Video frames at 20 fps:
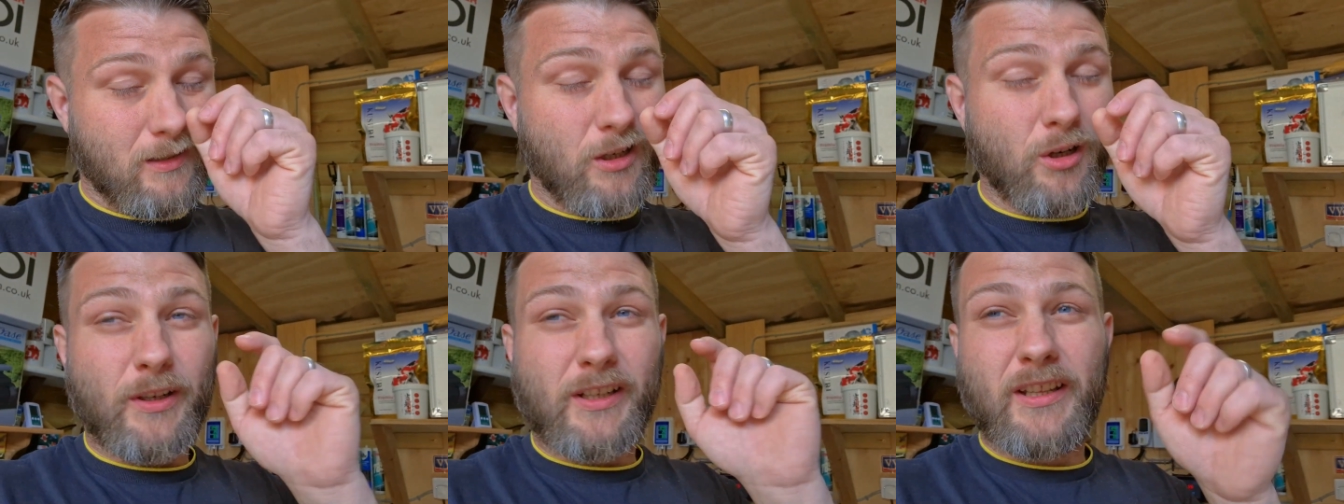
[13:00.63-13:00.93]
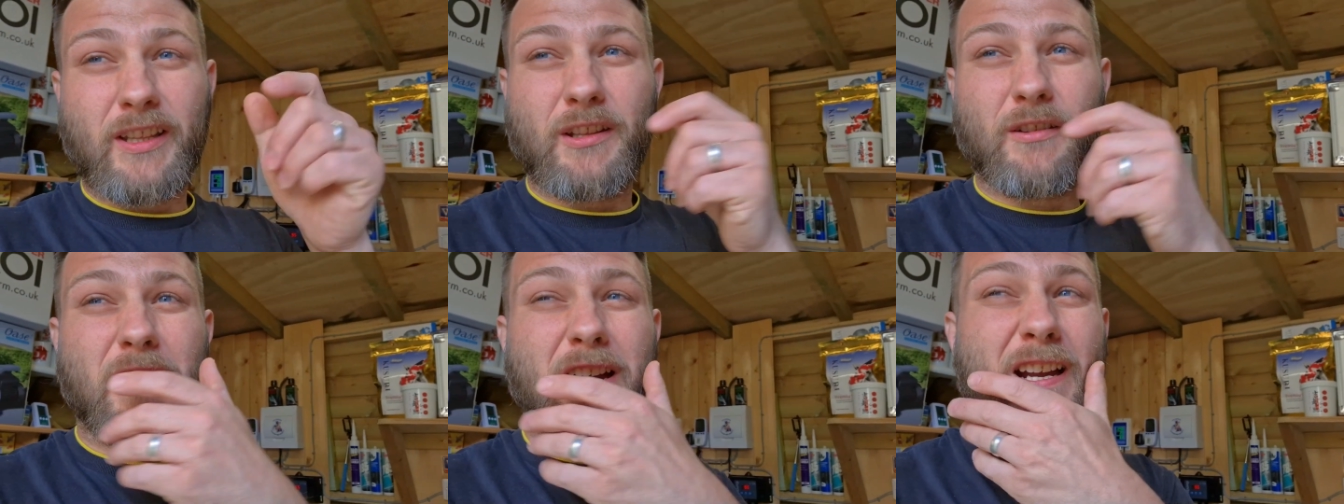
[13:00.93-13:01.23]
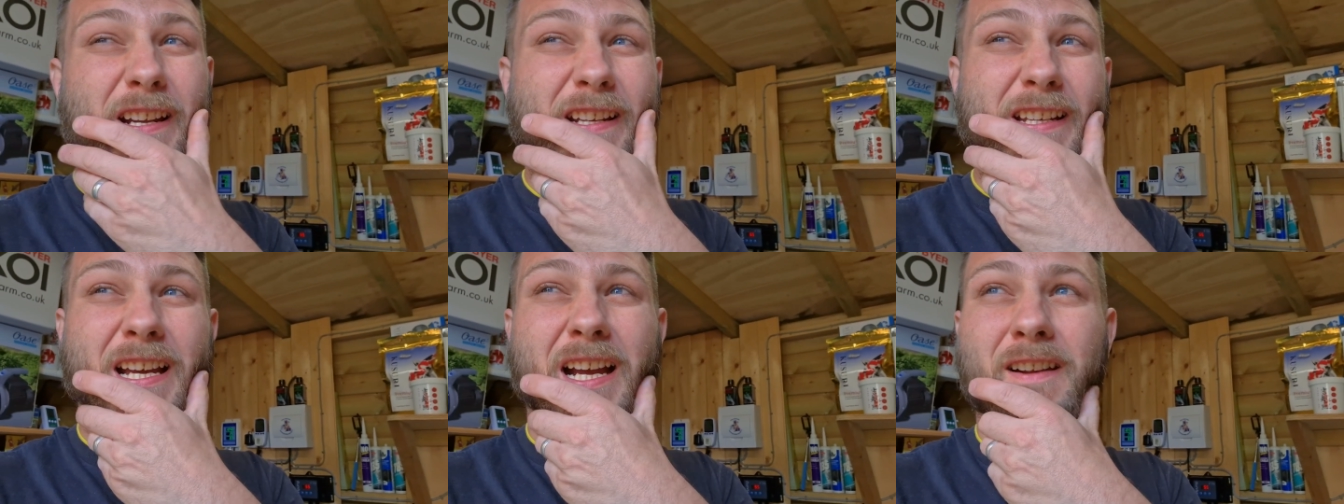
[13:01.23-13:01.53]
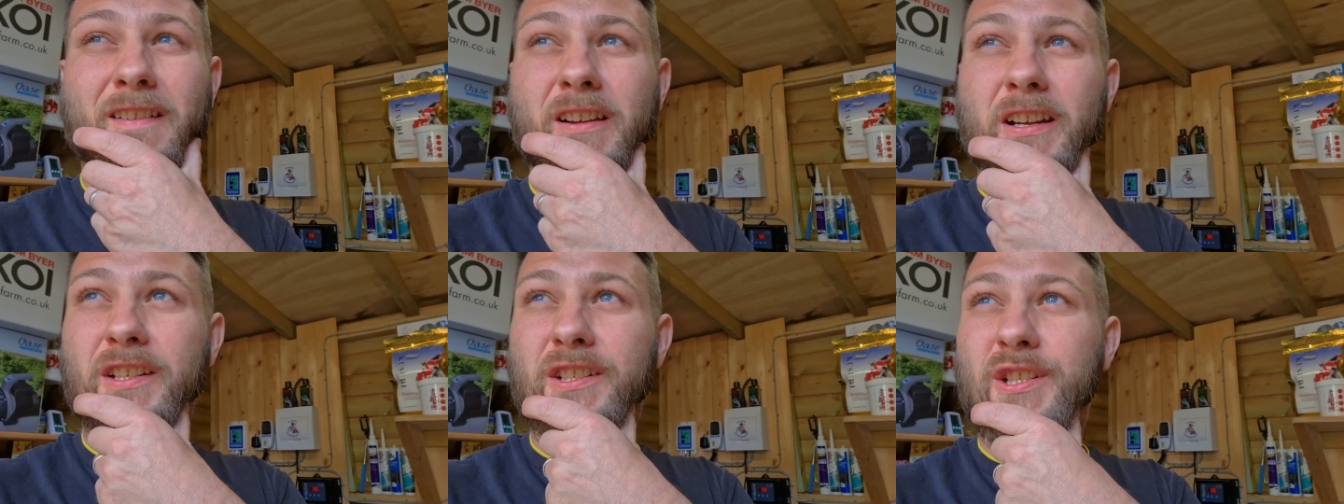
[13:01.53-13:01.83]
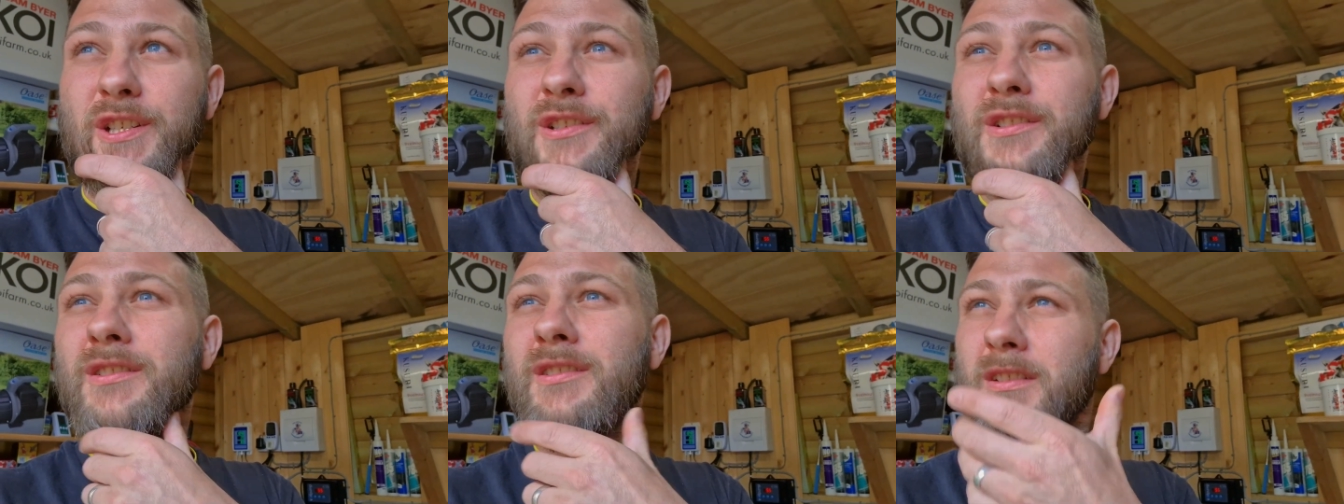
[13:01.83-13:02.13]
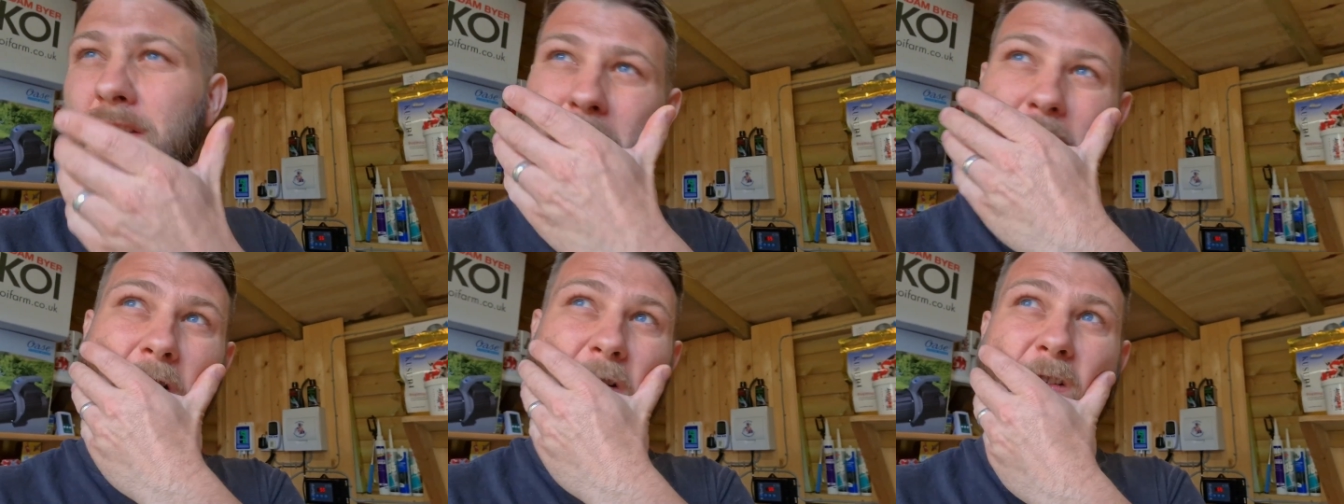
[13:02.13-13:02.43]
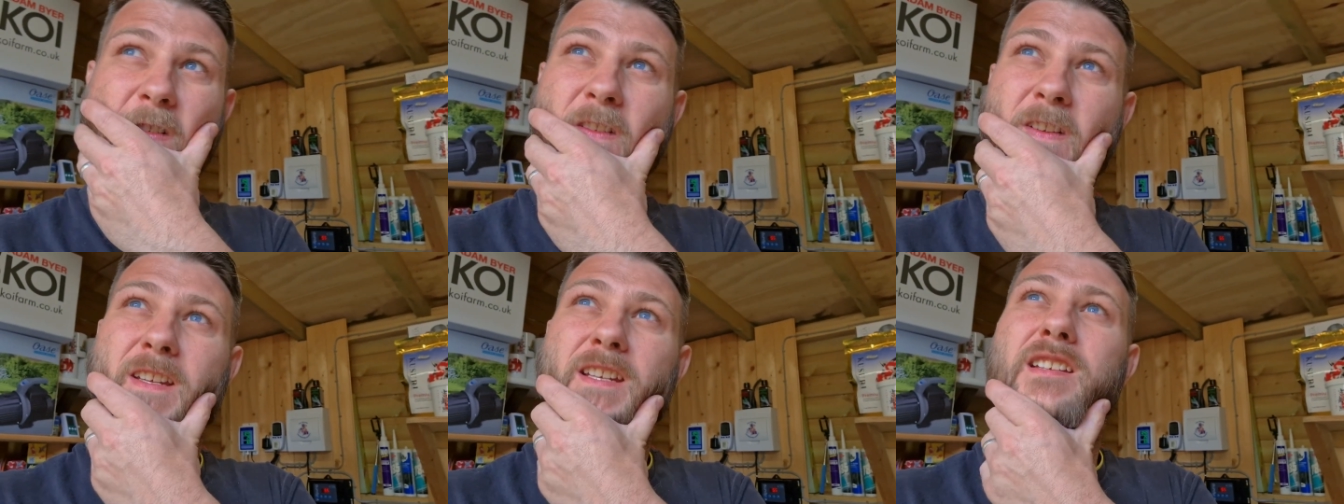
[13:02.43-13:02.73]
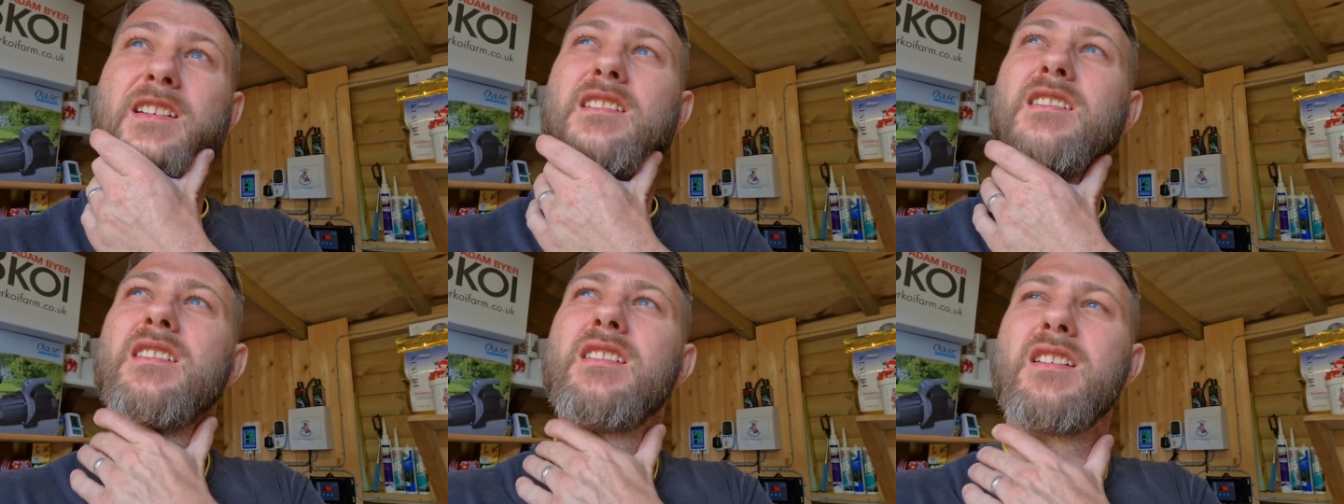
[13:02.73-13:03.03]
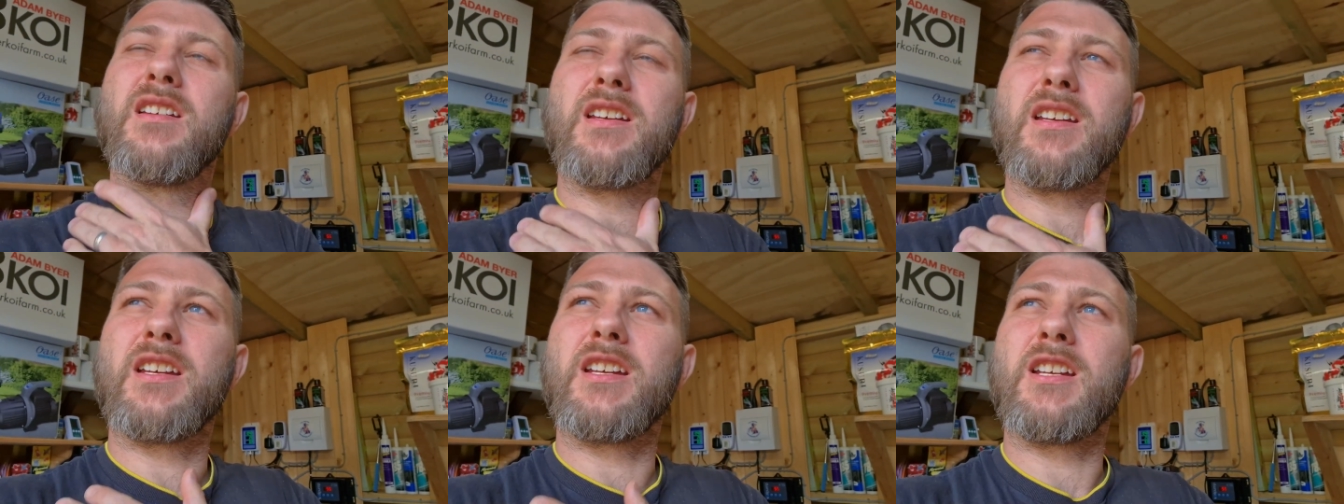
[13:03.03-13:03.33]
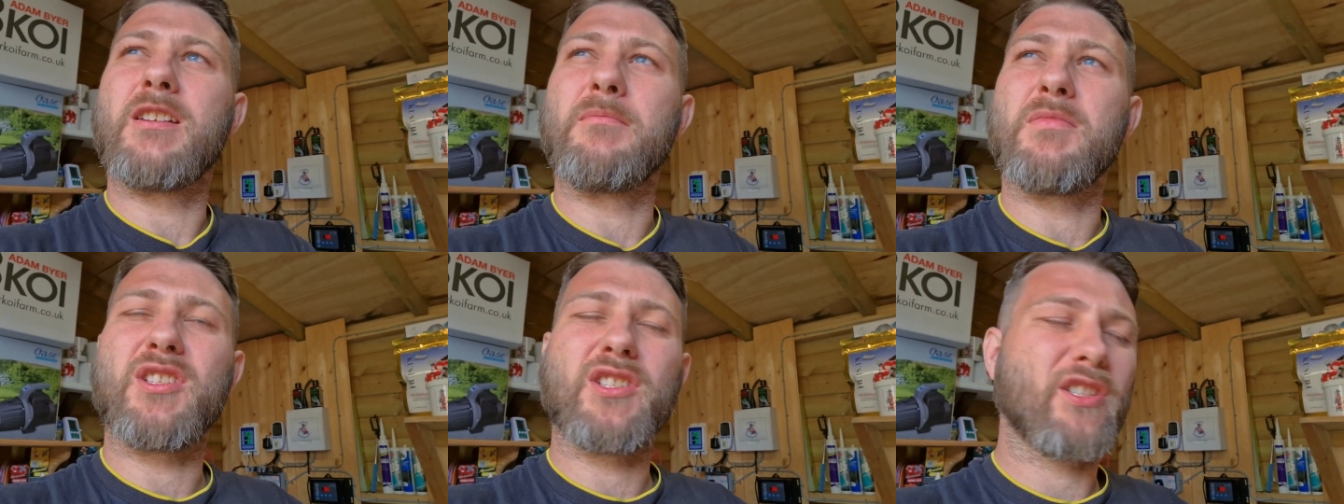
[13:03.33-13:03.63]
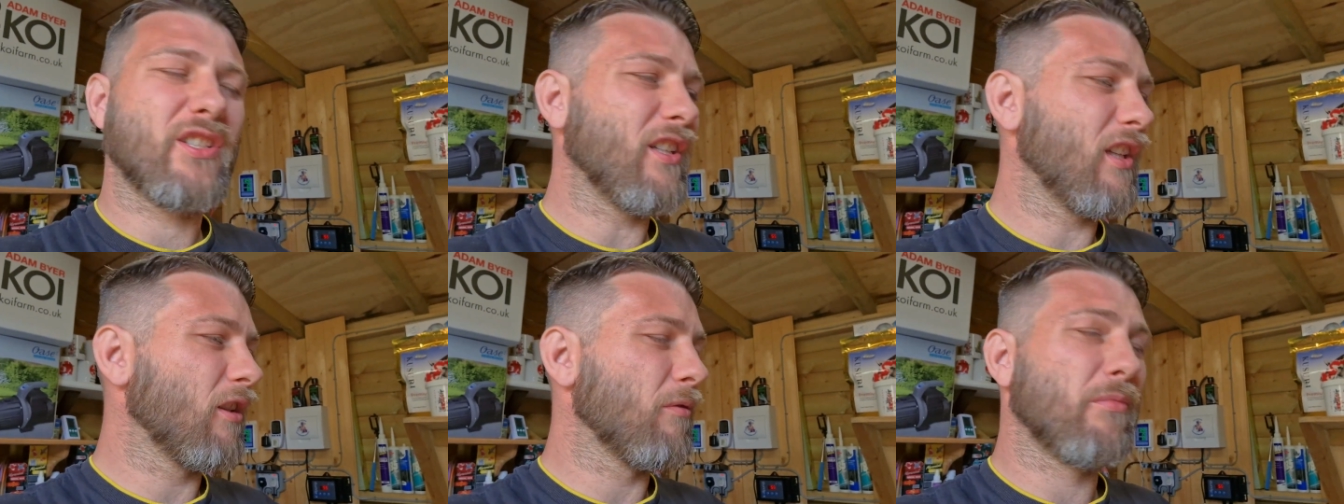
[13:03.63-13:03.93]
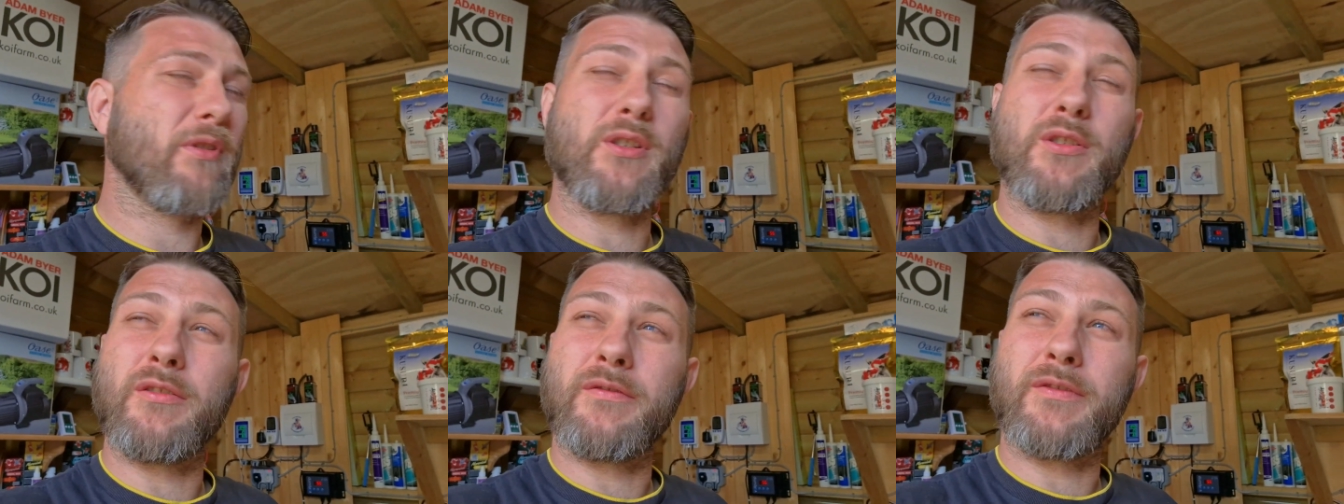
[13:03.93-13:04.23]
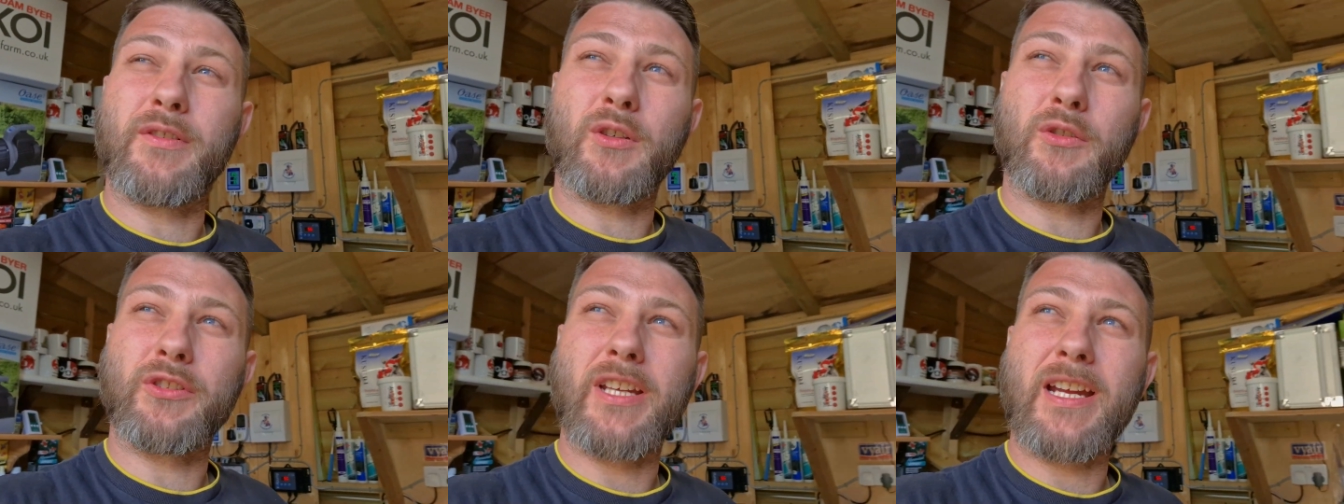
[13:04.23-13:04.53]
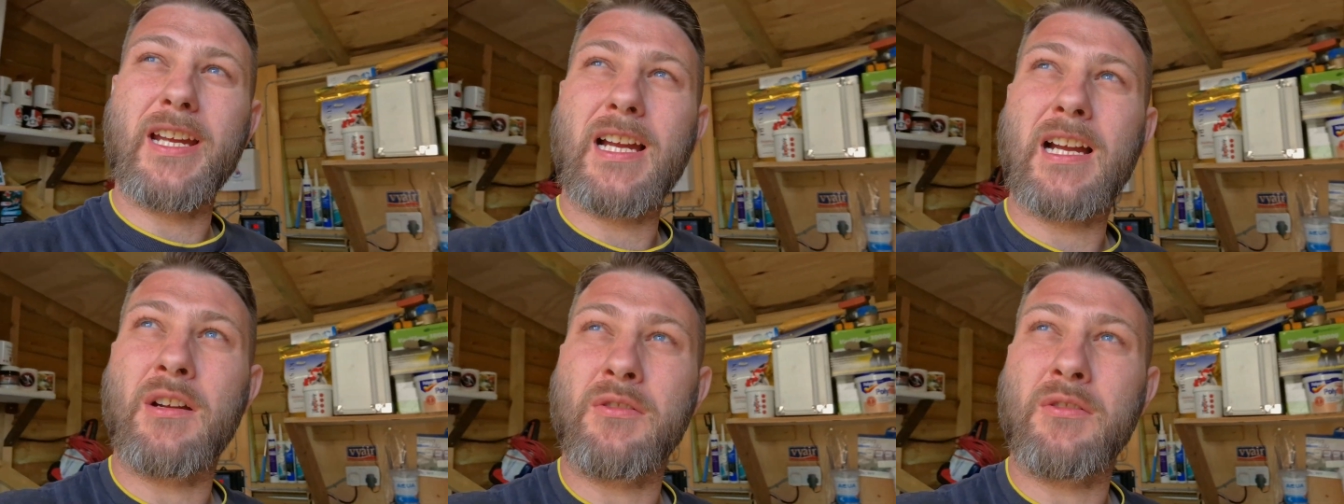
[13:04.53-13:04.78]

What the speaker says: going in the right direction. It's still a beautiful day